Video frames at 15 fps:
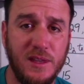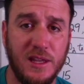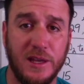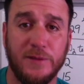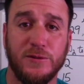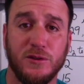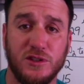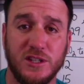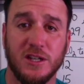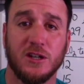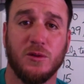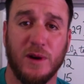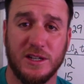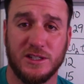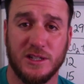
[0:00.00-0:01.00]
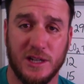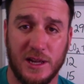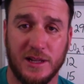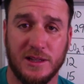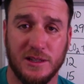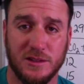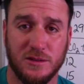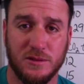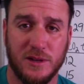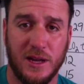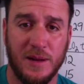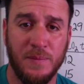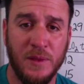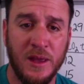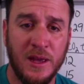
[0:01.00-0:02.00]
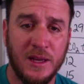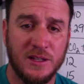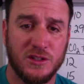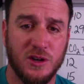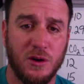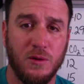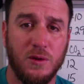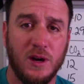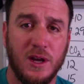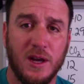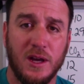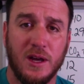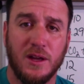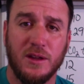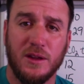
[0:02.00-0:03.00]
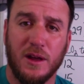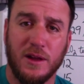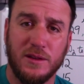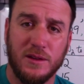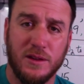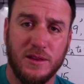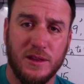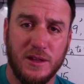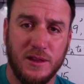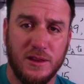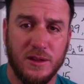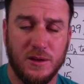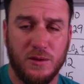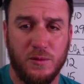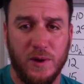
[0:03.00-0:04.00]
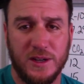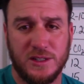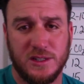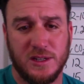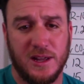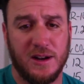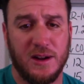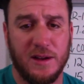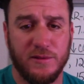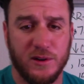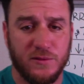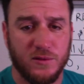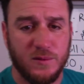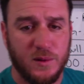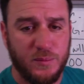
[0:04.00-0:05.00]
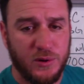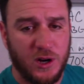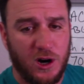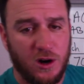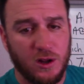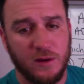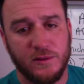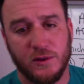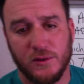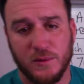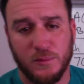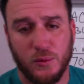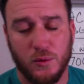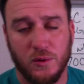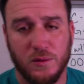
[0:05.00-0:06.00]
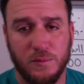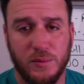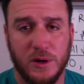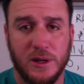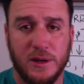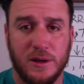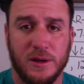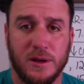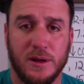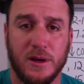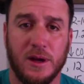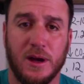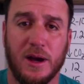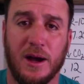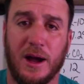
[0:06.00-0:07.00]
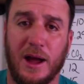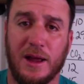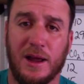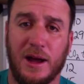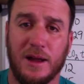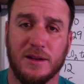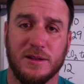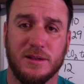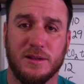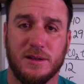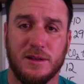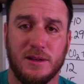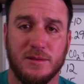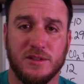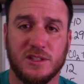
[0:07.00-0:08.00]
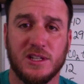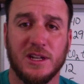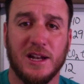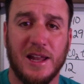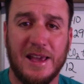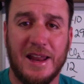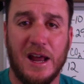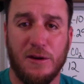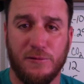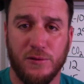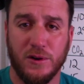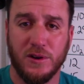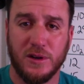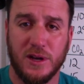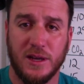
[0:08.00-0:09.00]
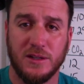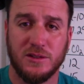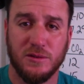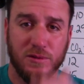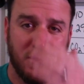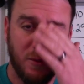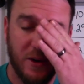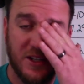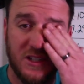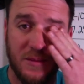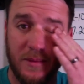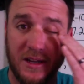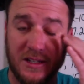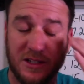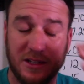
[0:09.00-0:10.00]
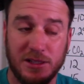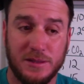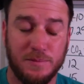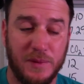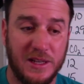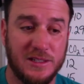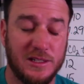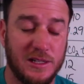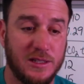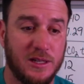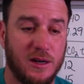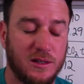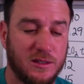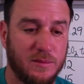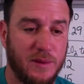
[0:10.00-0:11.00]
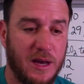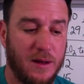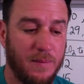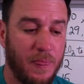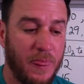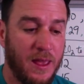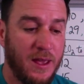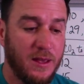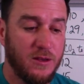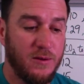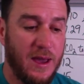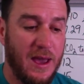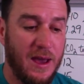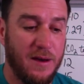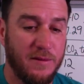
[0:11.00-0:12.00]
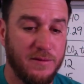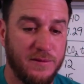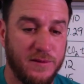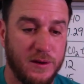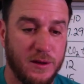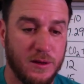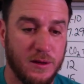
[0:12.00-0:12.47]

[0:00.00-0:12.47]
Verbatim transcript: if you see a question like this, okay? So the, the, the question, I don't have enough room to put all of it on the board, but I, I, I'm just going to lay it out for you, okay? So the question basically basically talks about, you have